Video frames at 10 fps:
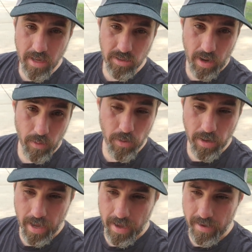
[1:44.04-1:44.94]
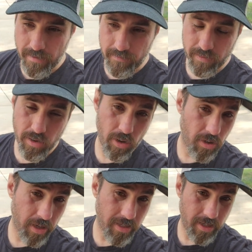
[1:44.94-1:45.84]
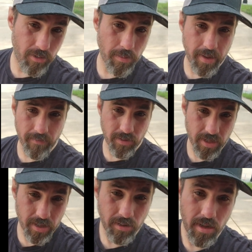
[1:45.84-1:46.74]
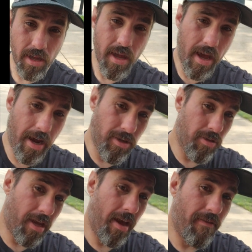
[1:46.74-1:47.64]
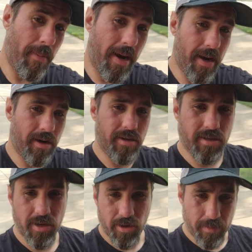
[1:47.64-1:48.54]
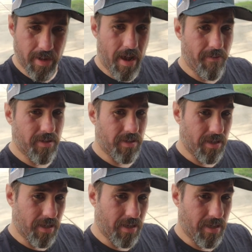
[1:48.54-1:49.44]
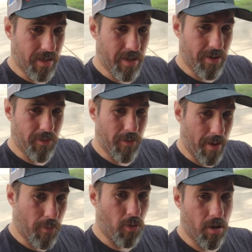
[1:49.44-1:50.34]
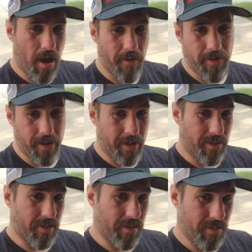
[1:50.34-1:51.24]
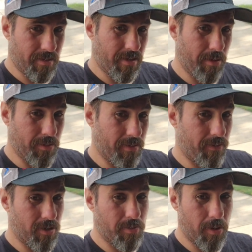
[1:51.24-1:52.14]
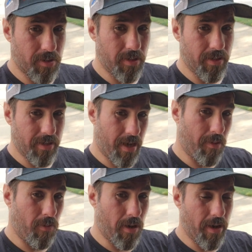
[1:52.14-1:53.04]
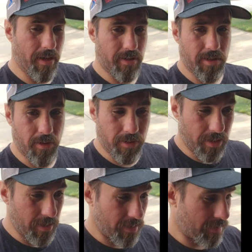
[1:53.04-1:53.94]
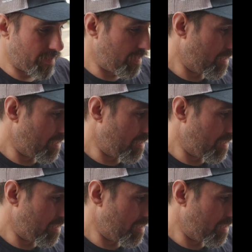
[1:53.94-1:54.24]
So I will have currently a 10 rib kit for sale. I do think I have a buyer, so I mean, obviously, when I pull it off, he was the first person to say I want it, so it's his.